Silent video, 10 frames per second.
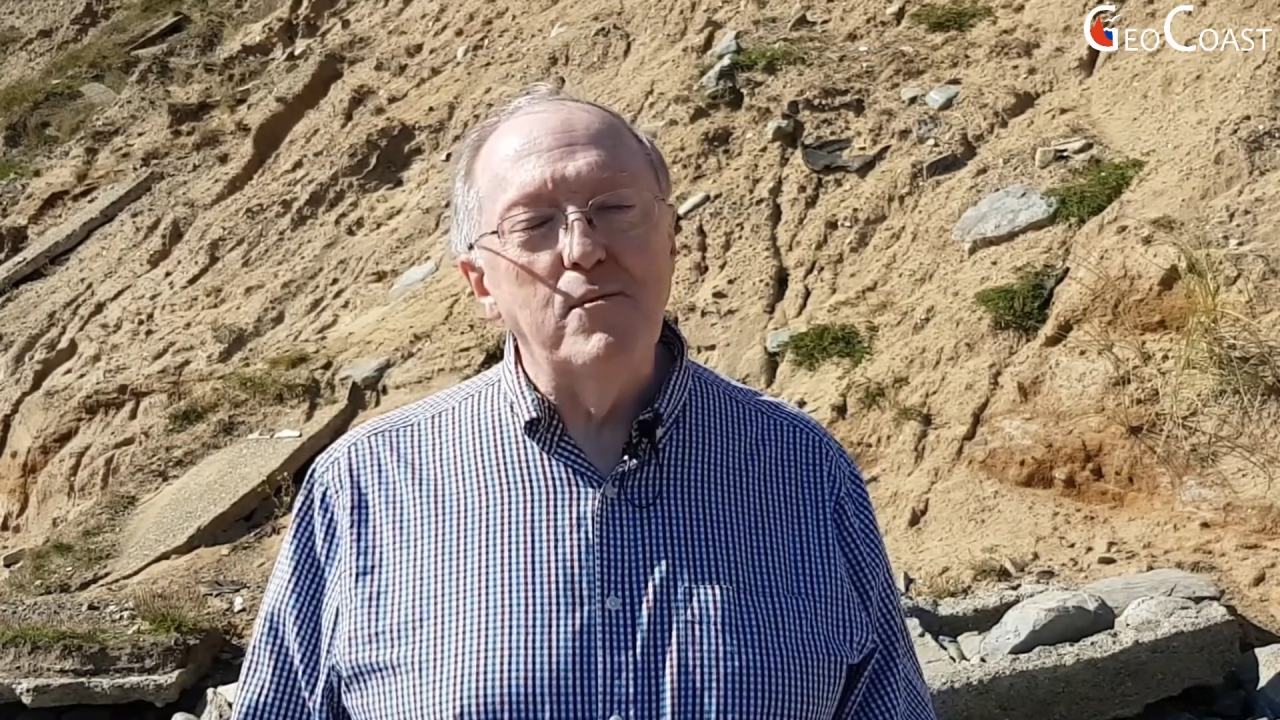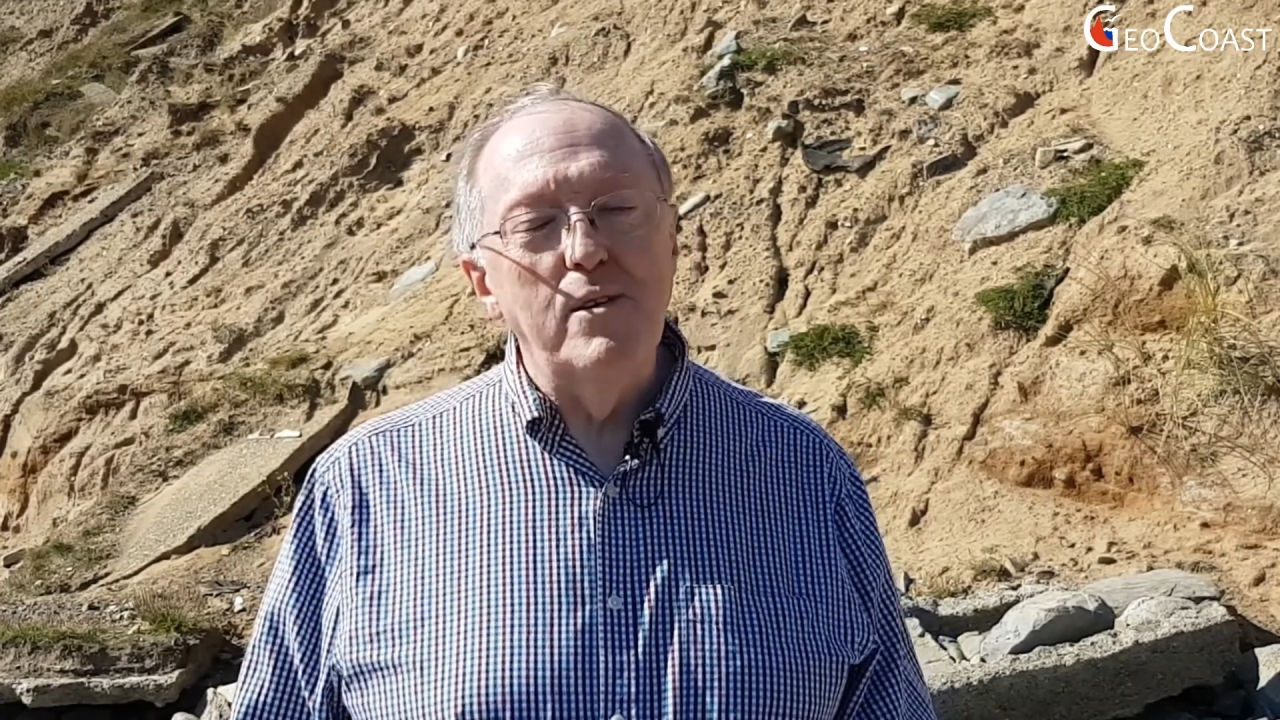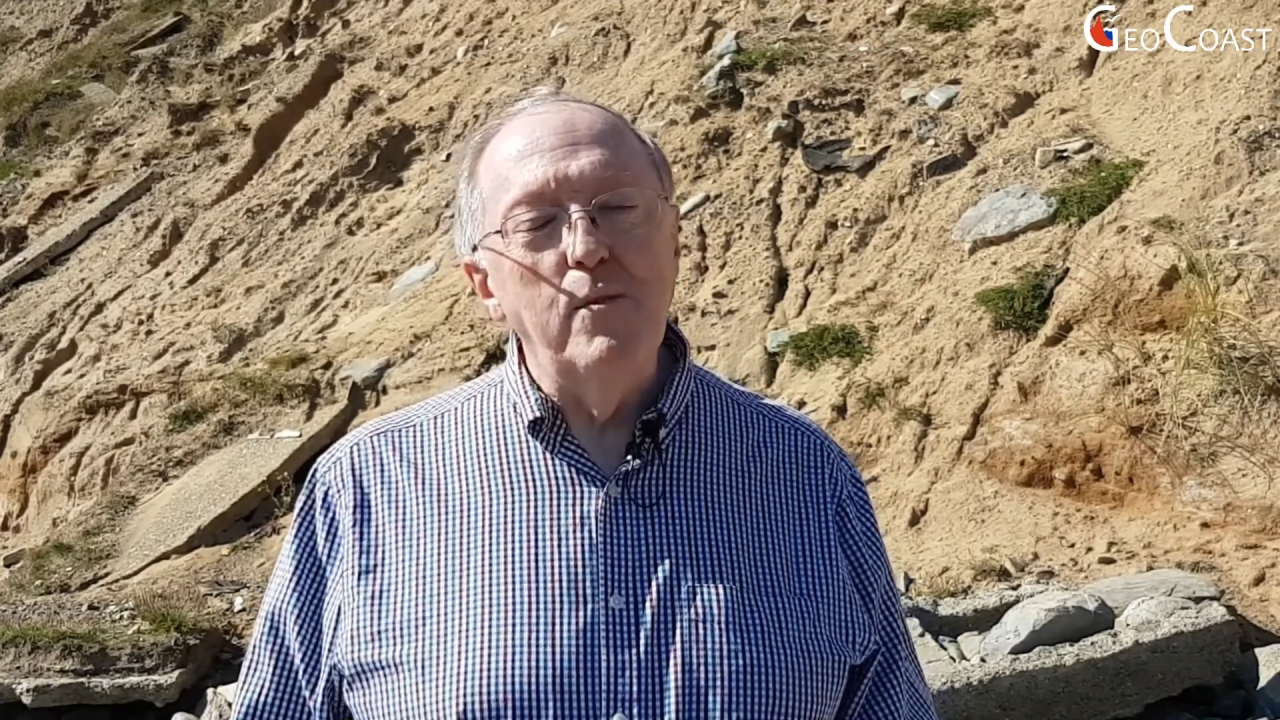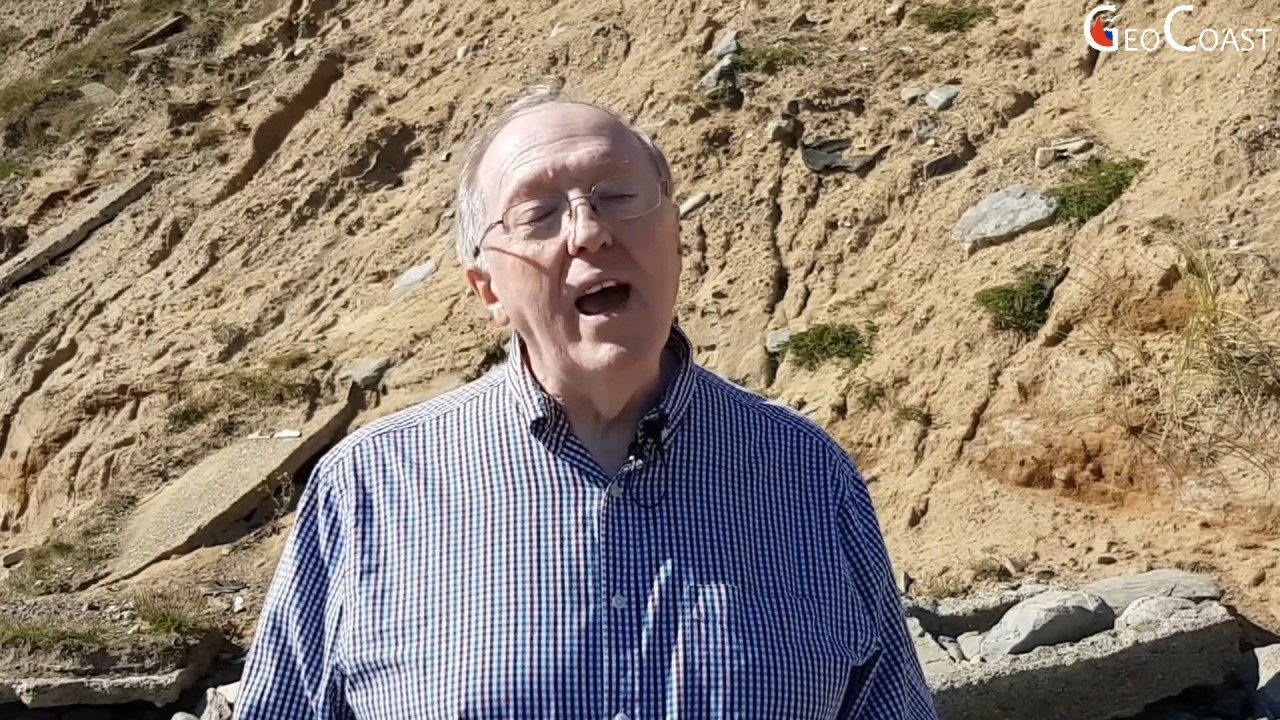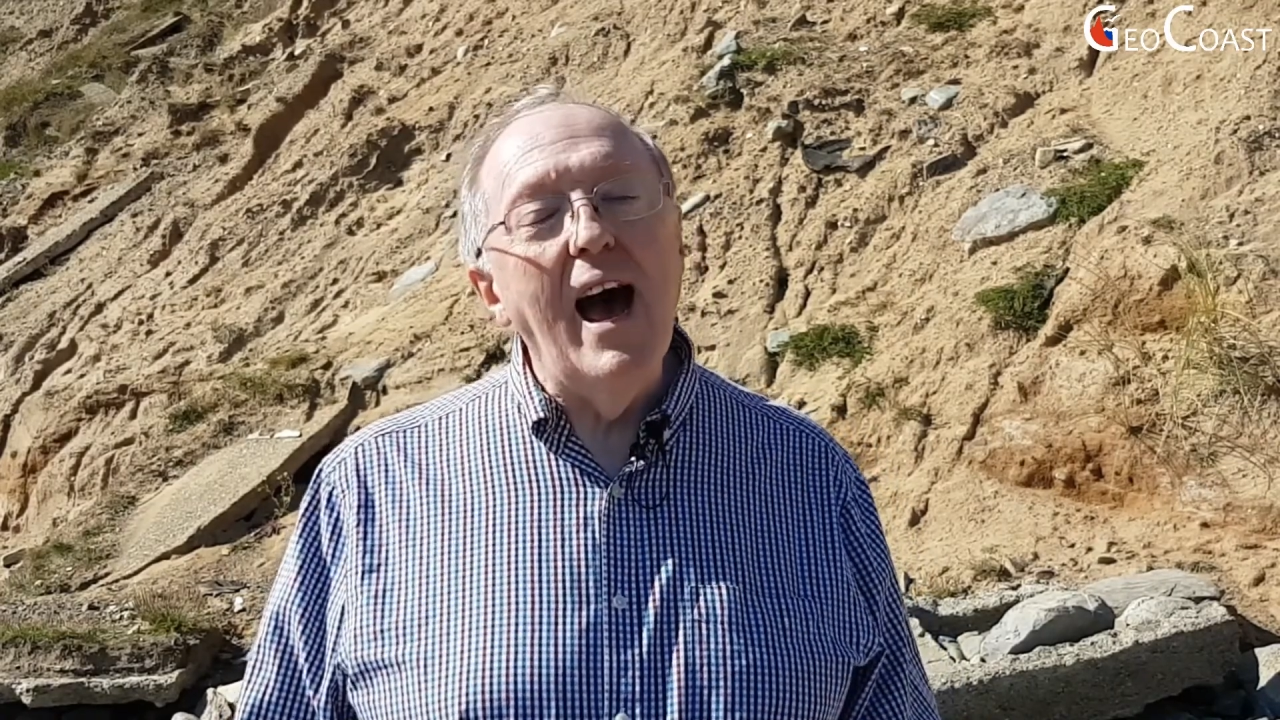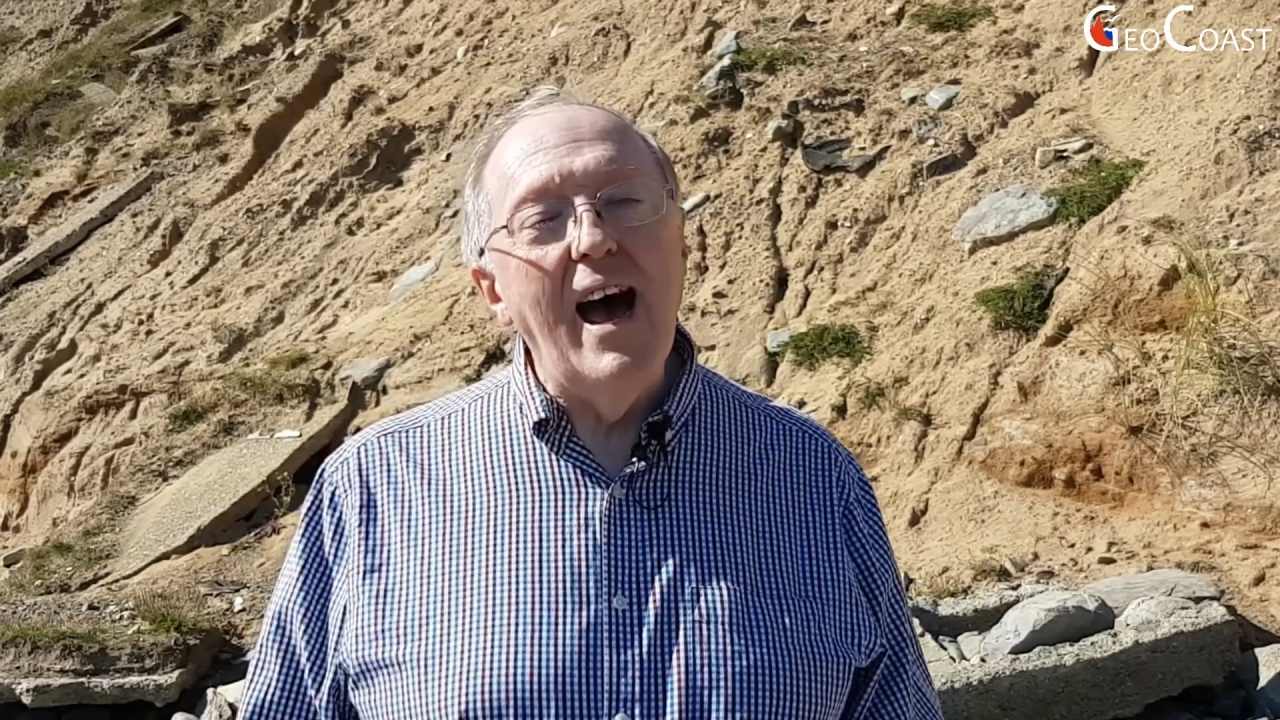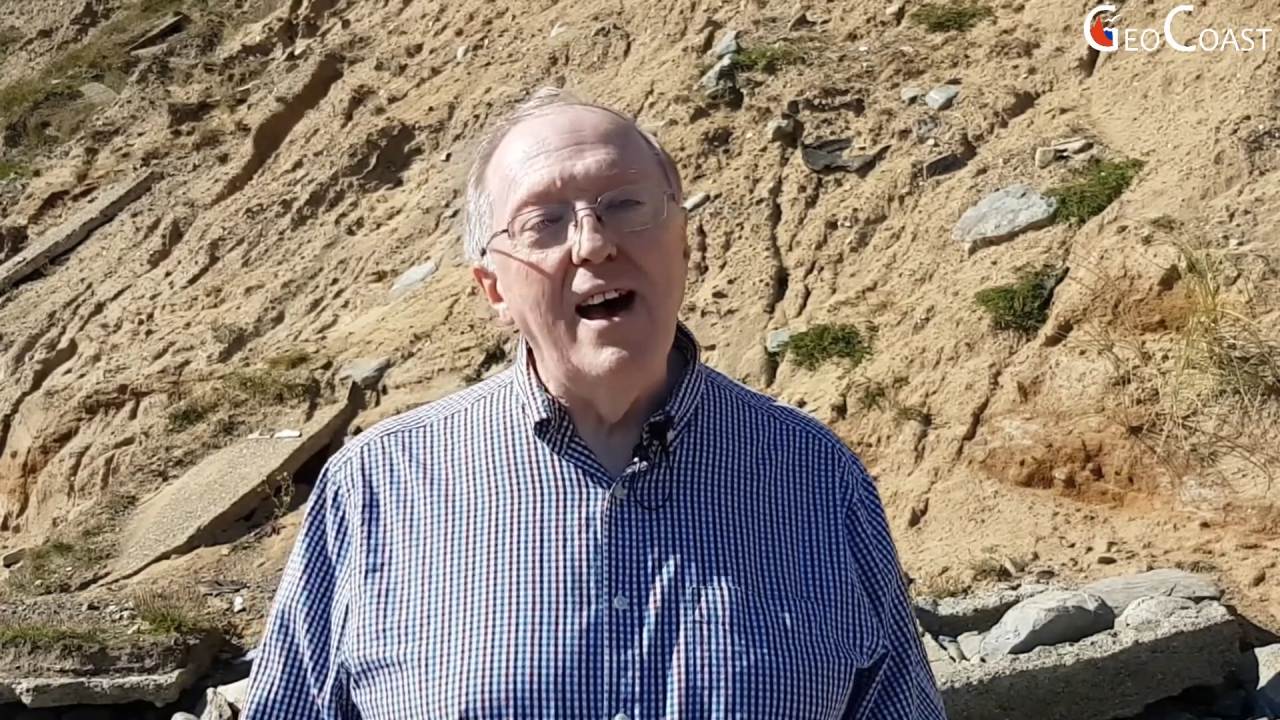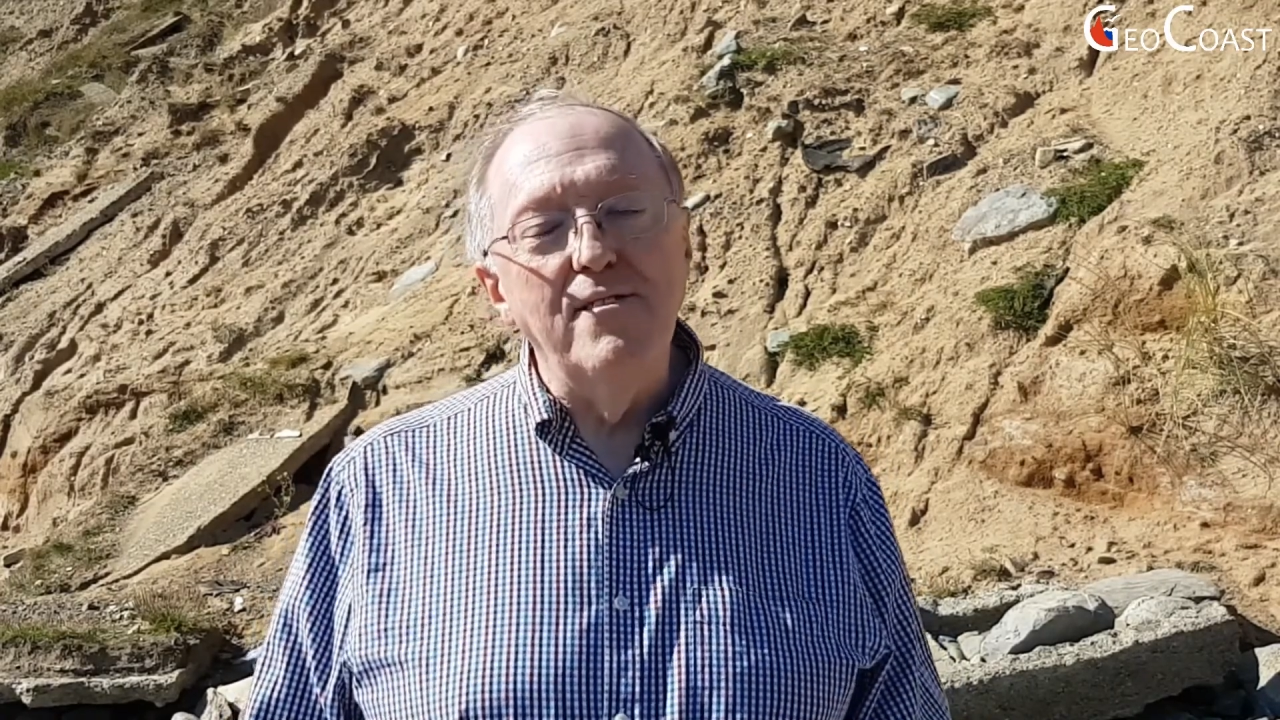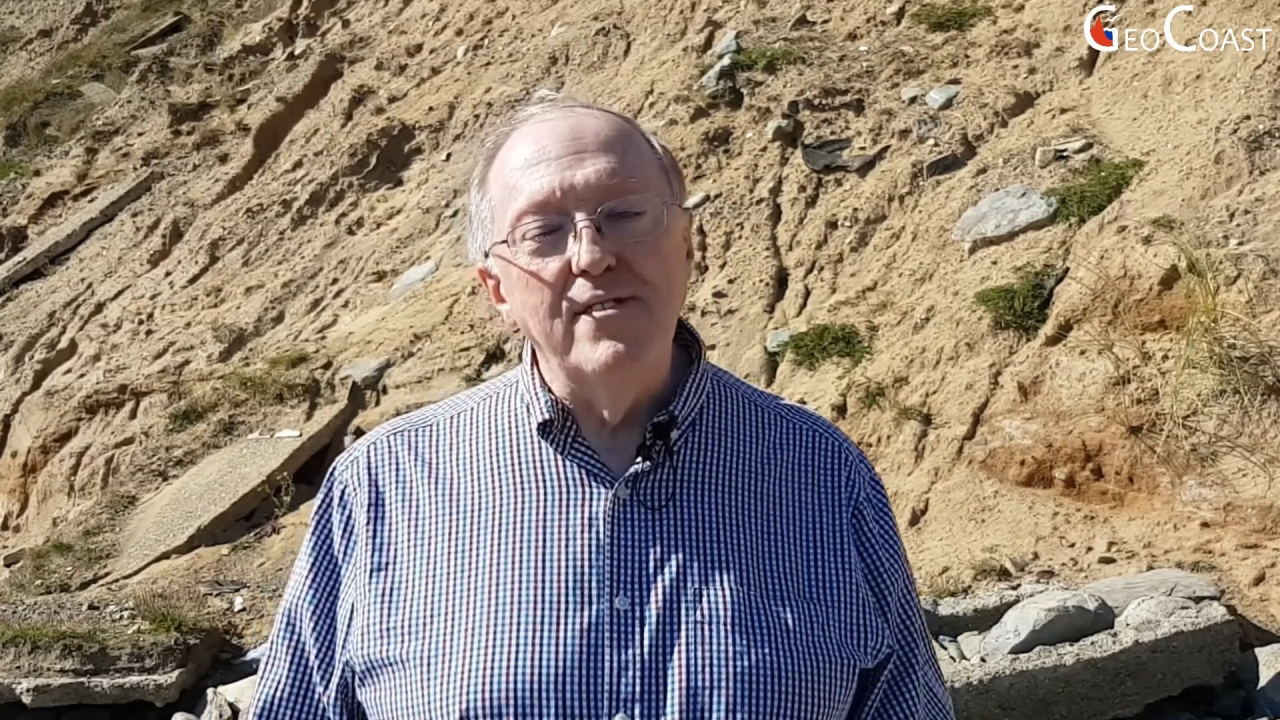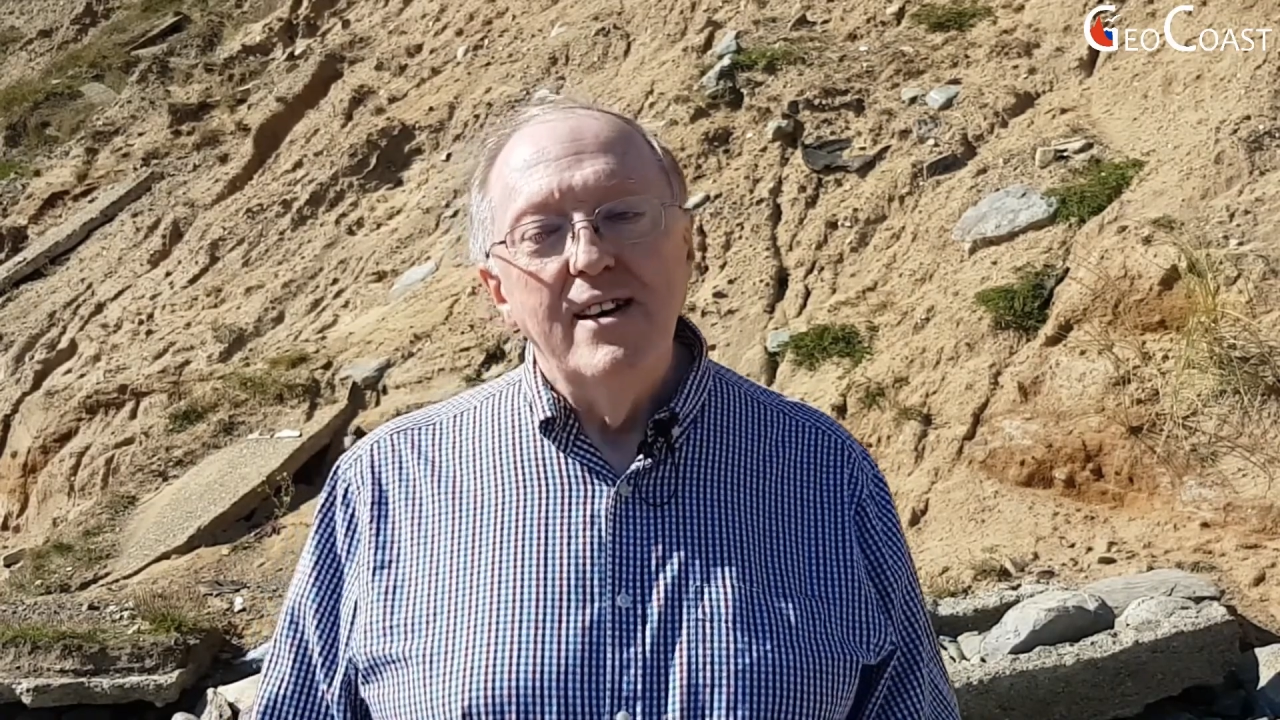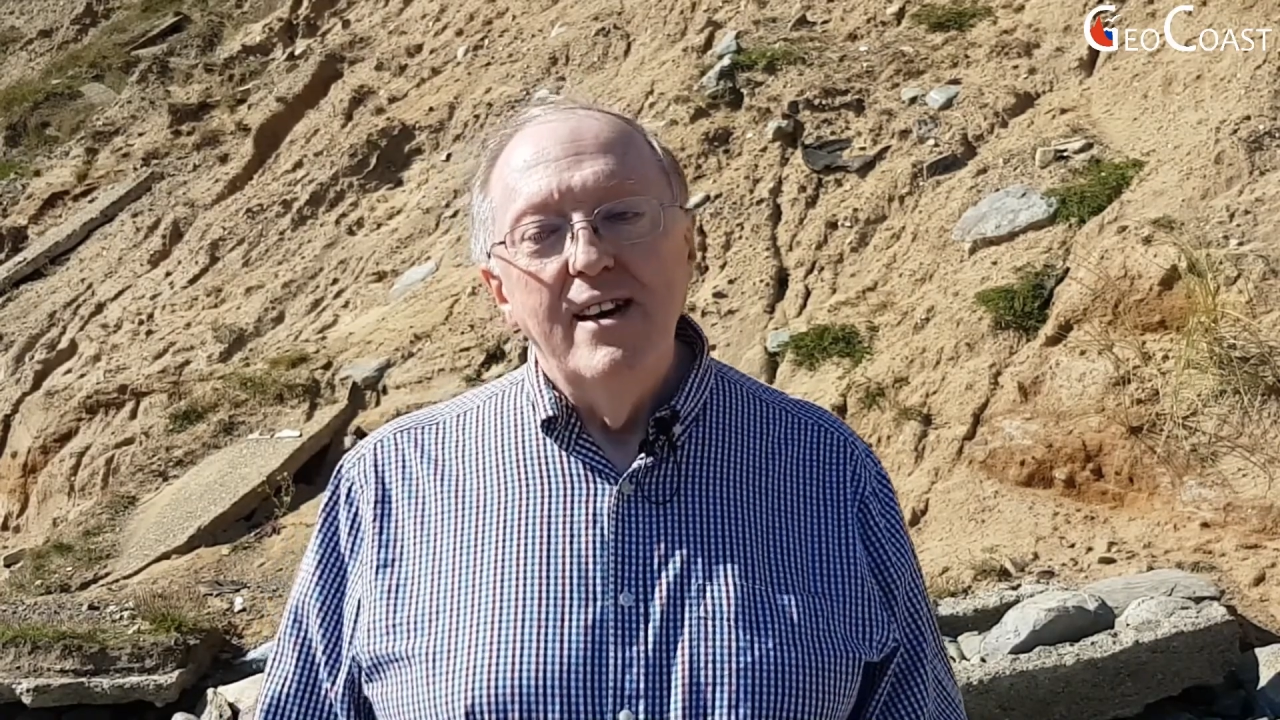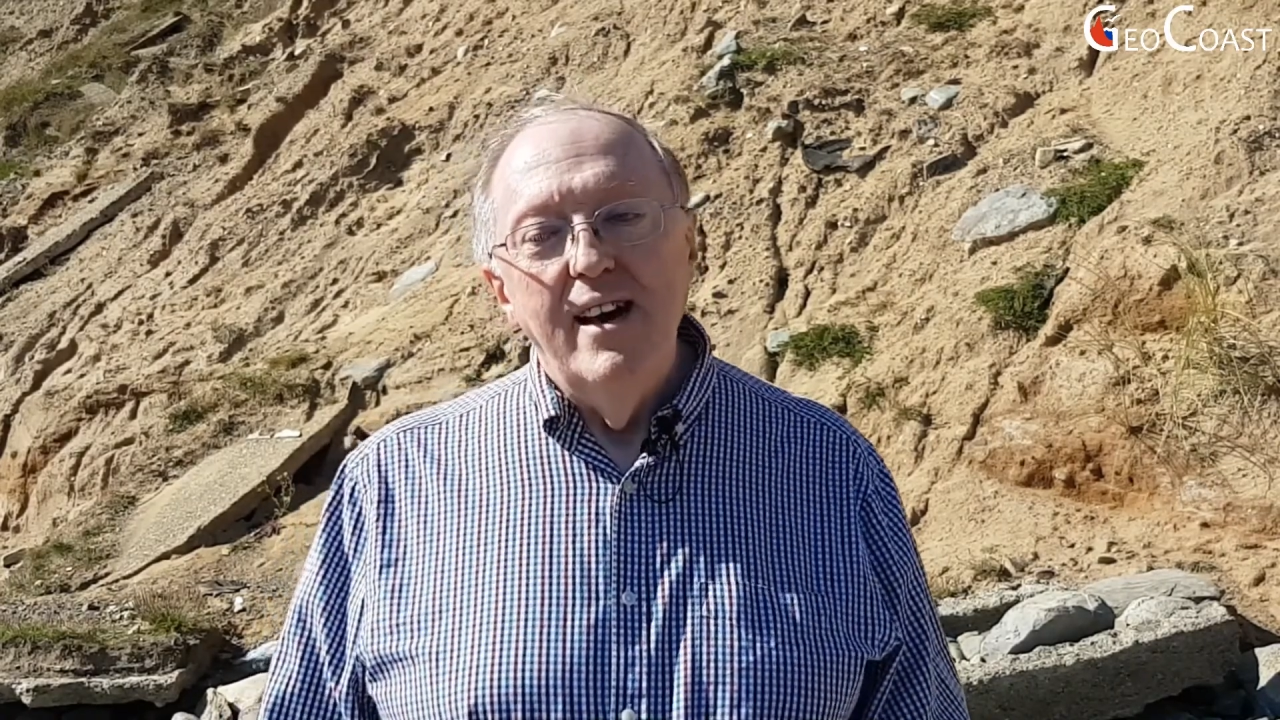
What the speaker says: one we have,